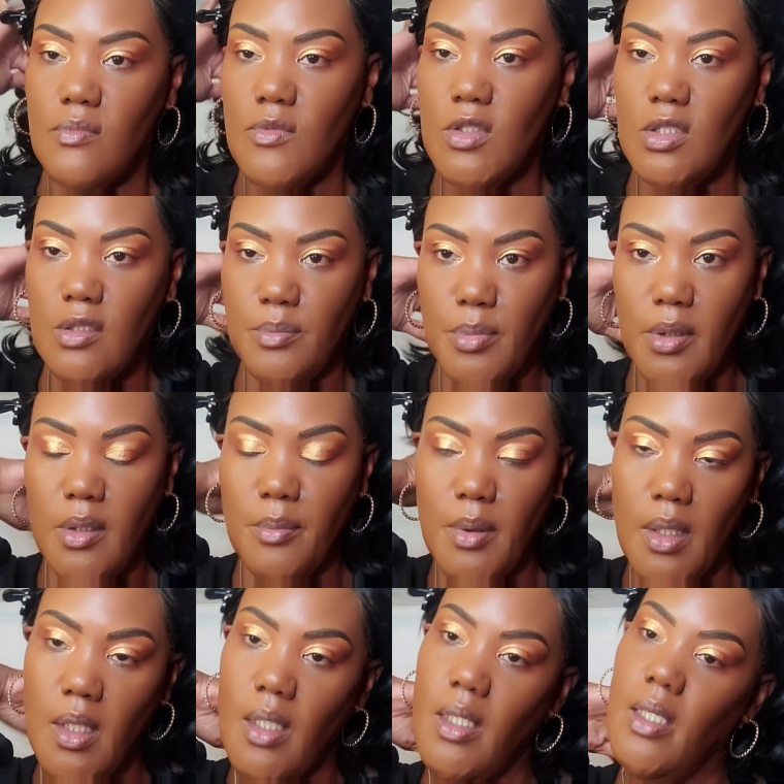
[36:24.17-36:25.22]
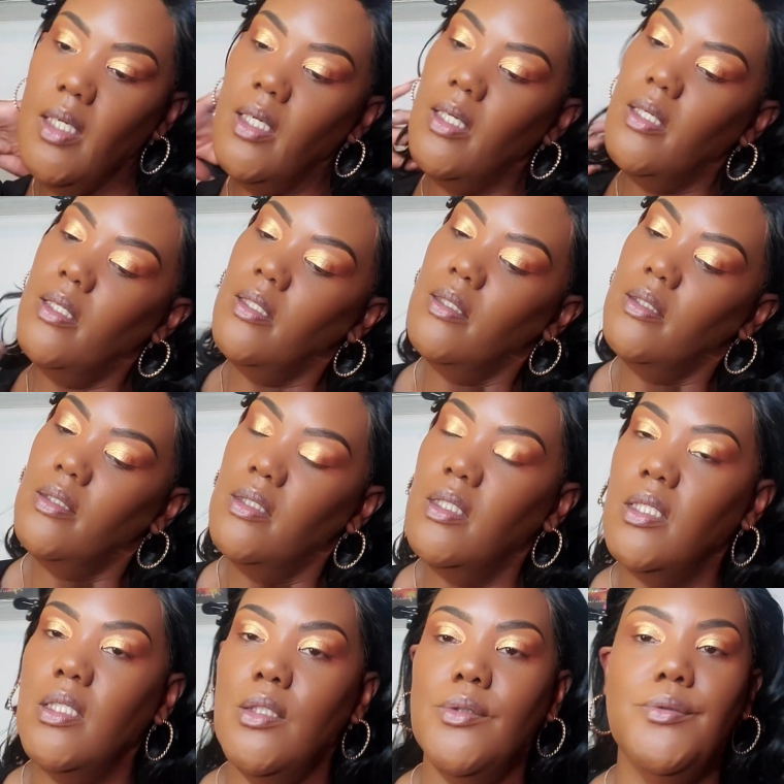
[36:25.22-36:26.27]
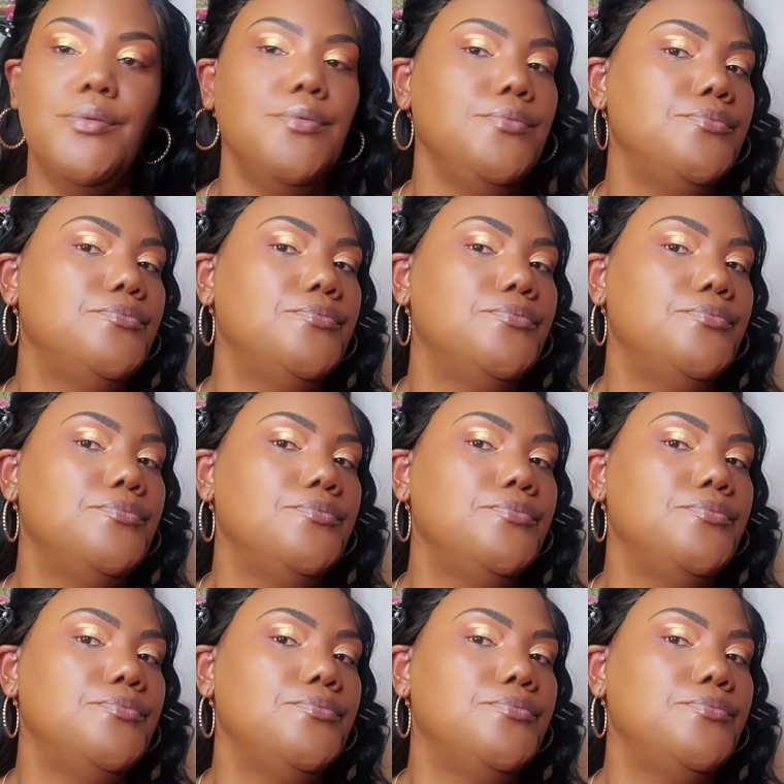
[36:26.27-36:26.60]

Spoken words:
Just put it behind the ear.